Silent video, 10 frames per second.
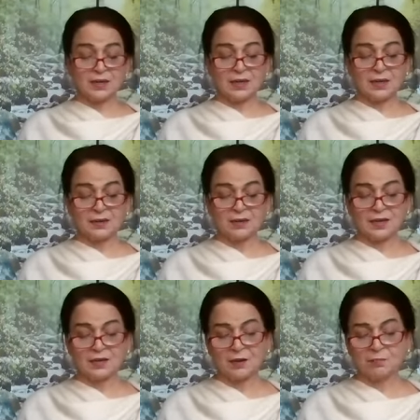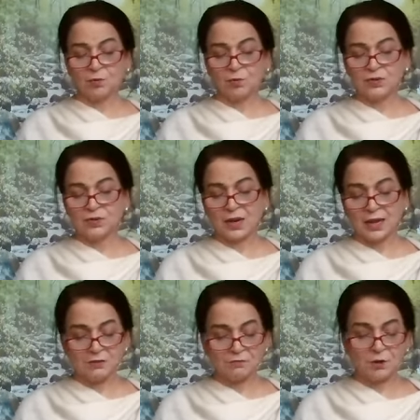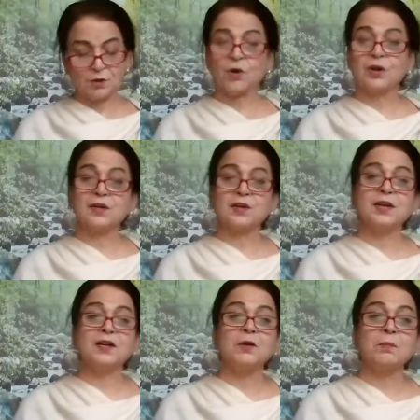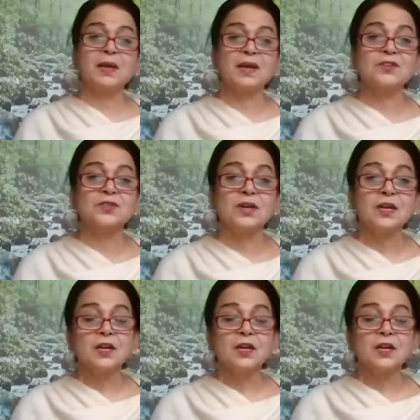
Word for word: air that upholds life in all created beings.